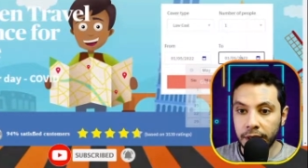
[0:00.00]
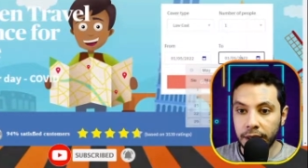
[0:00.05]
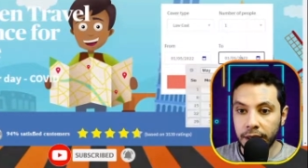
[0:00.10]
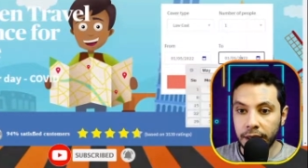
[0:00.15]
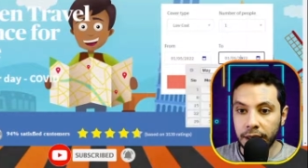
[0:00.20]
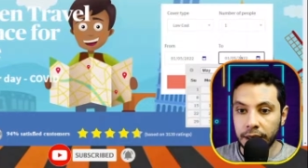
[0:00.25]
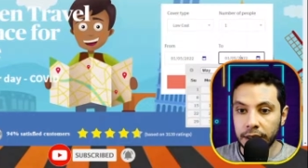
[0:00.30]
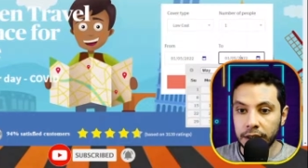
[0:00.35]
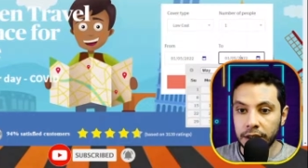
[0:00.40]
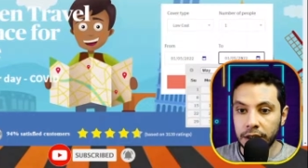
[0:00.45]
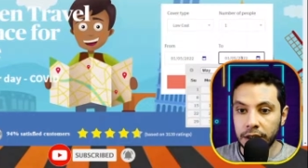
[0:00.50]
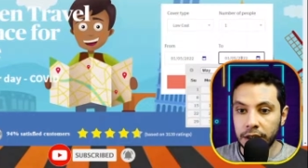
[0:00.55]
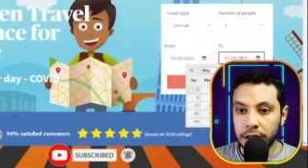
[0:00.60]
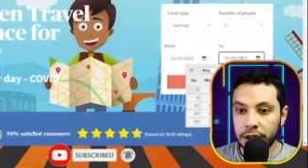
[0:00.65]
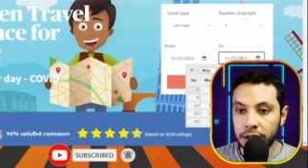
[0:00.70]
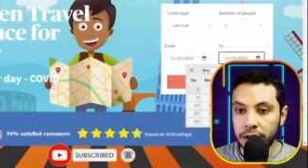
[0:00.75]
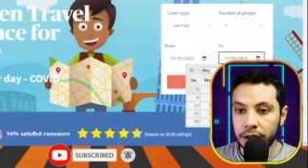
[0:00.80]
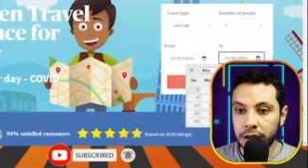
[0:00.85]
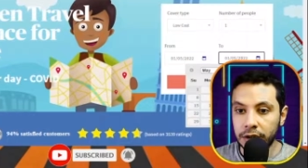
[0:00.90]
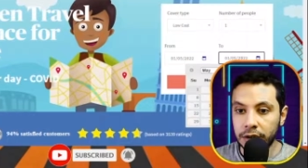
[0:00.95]
and
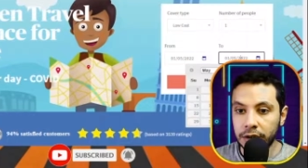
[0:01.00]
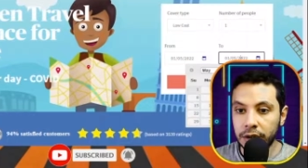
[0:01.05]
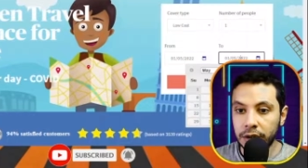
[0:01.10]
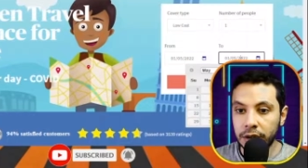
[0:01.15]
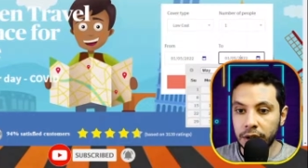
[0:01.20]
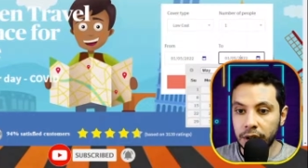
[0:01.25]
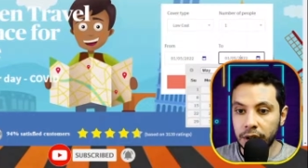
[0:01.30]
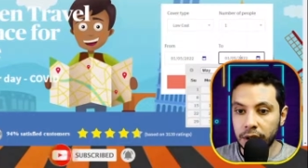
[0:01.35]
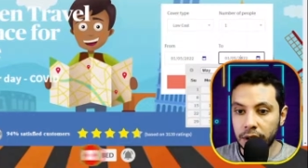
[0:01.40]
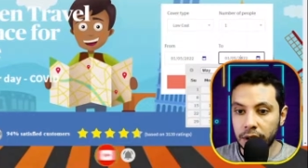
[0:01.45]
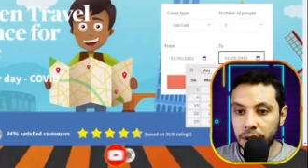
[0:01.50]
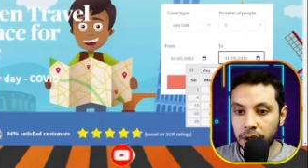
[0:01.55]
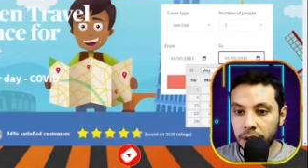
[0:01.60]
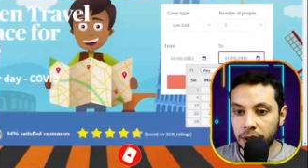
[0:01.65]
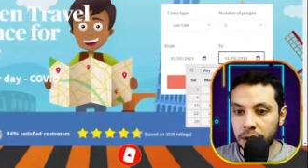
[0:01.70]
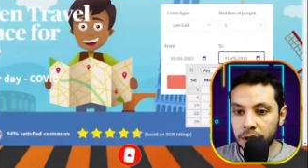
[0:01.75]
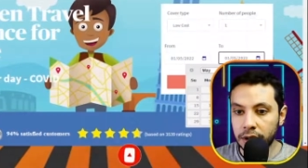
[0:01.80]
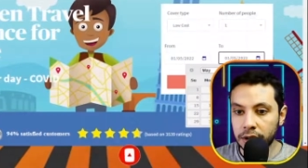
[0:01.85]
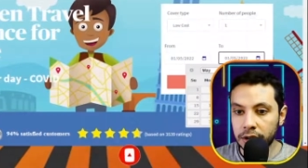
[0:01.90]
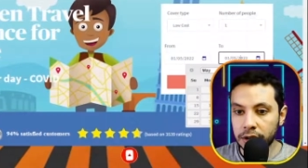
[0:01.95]
here
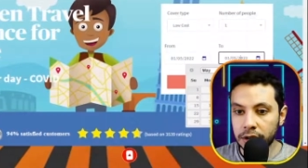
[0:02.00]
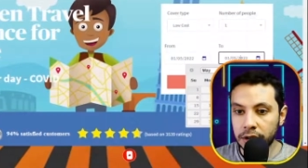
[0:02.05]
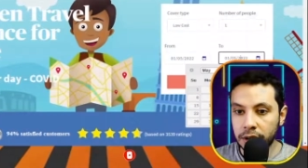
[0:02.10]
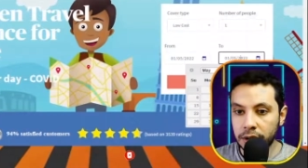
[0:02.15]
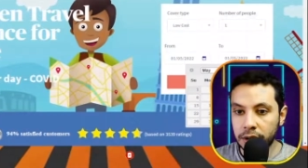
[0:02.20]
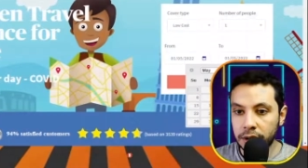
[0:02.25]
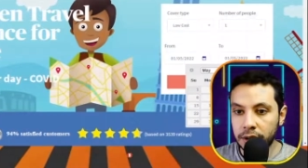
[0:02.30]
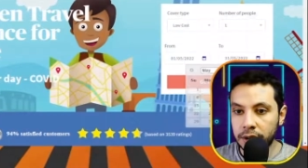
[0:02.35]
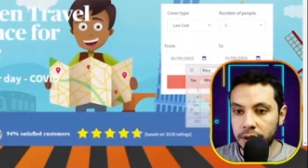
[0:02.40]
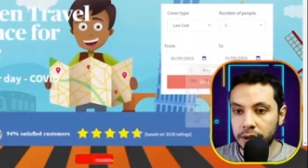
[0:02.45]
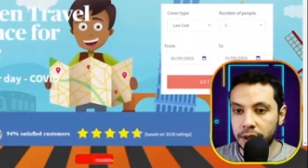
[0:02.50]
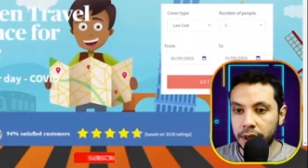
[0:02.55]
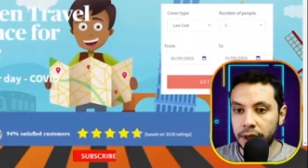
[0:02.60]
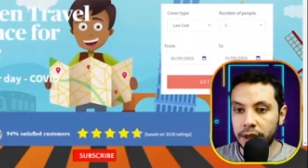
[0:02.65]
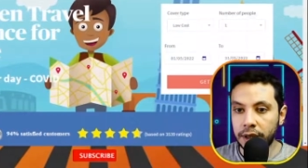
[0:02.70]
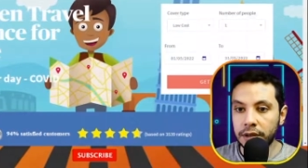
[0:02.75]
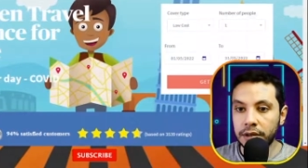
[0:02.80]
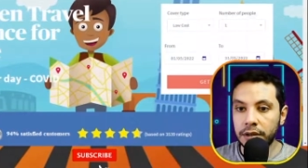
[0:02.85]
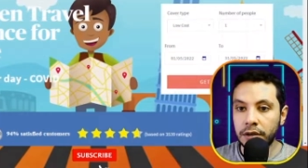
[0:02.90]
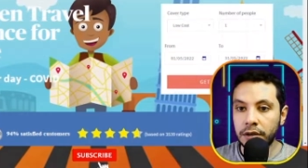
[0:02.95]
is the
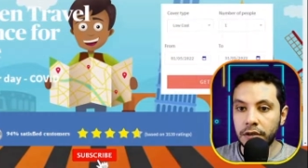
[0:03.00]
end